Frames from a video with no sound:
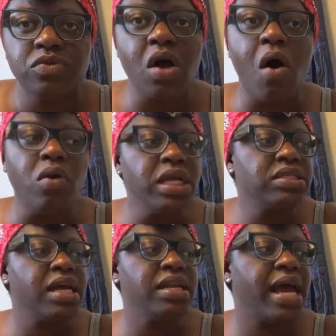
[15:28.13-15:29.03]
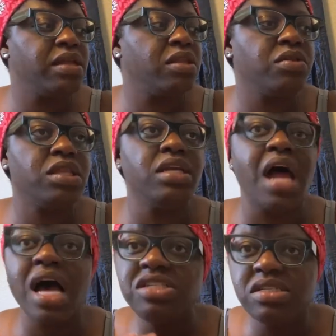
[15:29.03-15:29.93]
The only thing that the, the
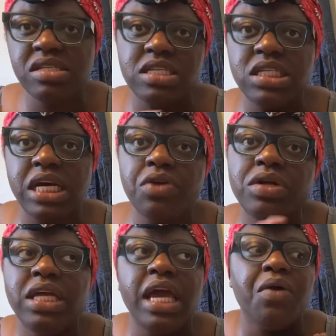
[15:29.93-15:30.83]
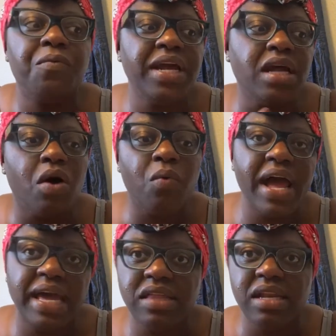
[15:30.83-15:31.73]
nauseousness literally it went
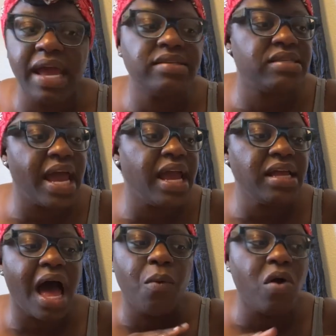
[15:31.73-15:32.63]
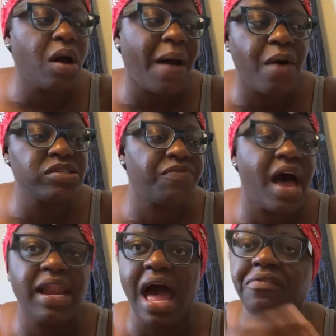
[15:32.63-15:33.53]
away the next day. I woke up I was
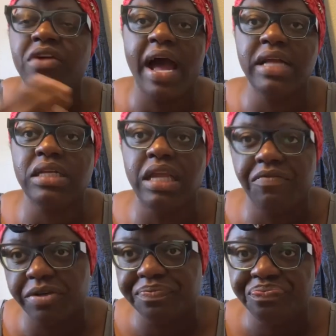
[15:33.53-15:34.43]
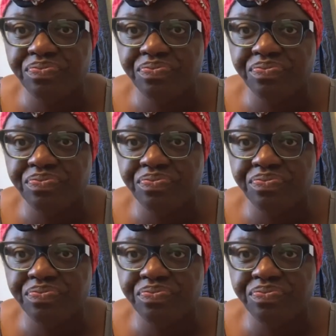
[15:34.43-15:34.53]
fine after I ate the liver.